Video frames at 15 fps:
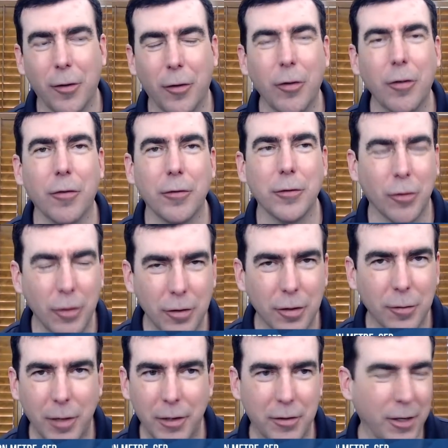lower
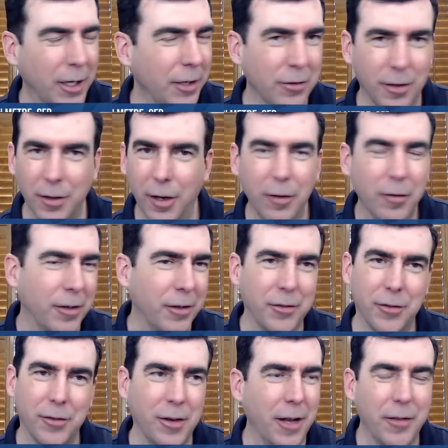short-term rates the answer no
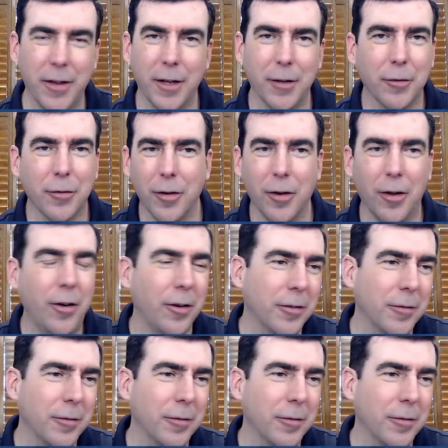it's not the answer at all